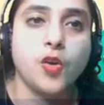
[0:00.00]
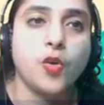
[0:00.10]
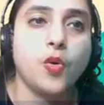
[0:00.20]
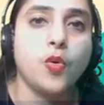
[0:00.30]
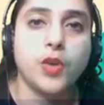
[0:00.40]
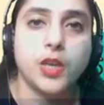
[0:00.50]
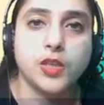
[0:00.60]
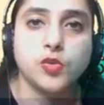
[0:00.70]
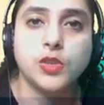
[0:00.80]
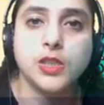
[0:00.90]
Okay. So
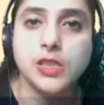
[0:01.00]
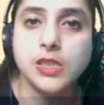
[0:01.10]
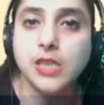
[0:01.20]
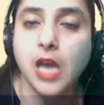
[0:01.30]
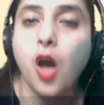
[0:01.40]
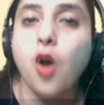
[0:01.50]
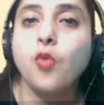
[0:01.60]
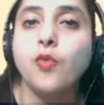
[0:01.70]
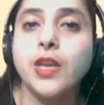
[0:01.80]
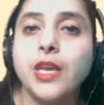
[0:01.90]
this is how
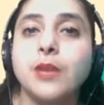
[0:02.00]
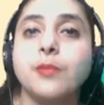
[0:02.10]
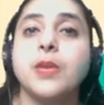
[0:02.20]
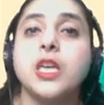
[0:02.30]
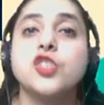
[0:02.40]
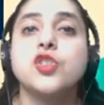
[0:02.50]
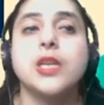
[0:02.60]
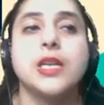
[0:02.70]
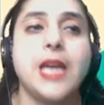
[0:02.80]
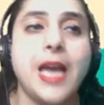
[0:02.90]
we can measure an
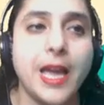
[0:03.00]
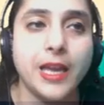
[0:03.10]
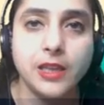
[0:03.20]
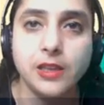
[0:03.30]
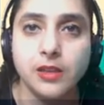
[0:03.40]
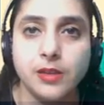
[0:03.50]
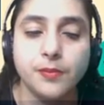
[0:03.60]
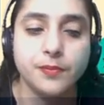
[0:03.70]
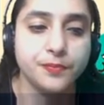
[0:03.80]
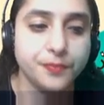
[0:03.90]
angle.
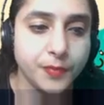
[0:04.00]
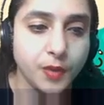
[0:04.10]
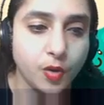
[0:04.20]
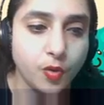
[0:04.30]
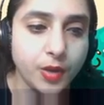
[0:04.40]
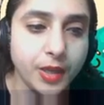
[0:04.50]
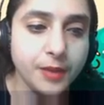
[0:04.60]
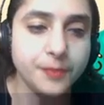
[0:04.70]
Okay.